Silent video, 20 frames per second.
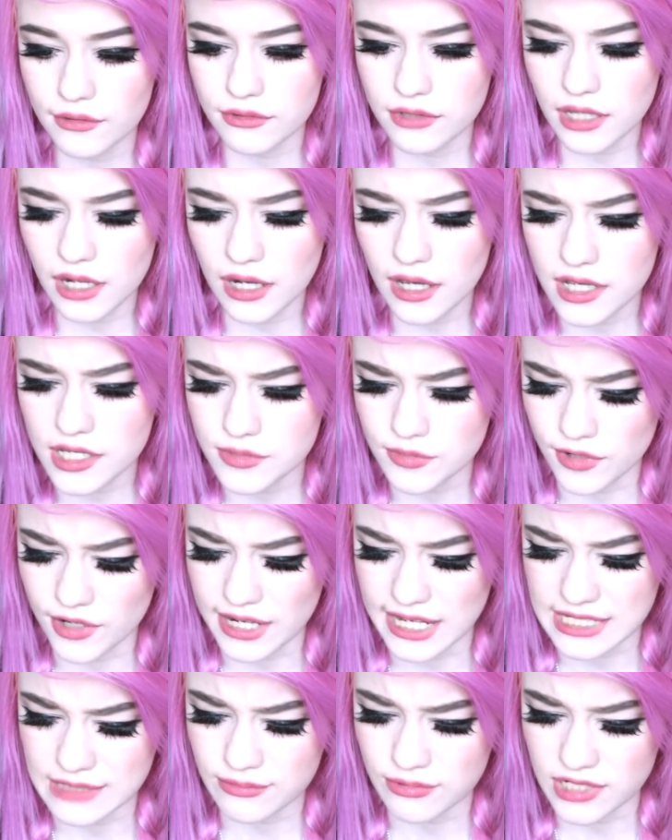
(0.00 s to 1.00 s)
The last one
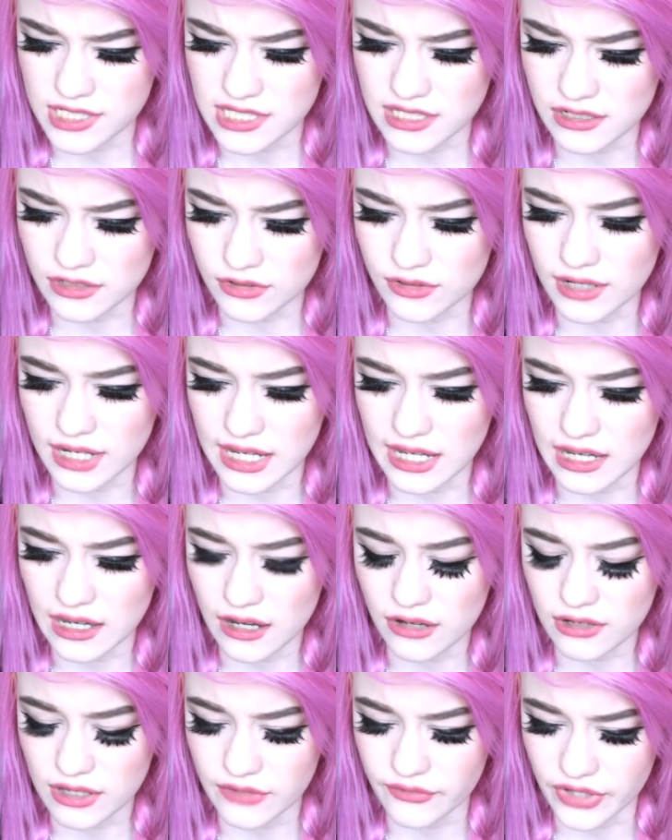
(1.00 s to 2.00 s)
has procedural hair,
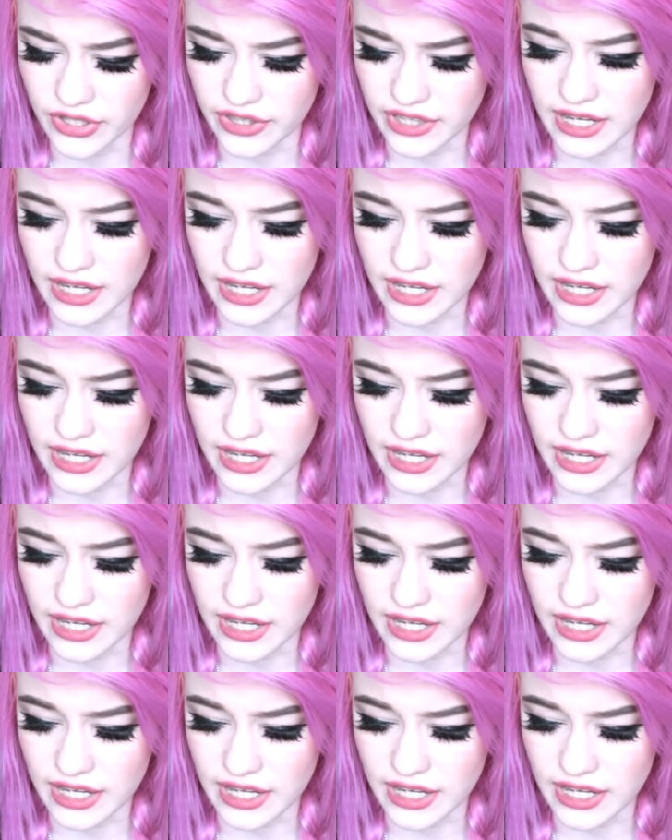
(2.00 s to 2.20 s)
I'll give it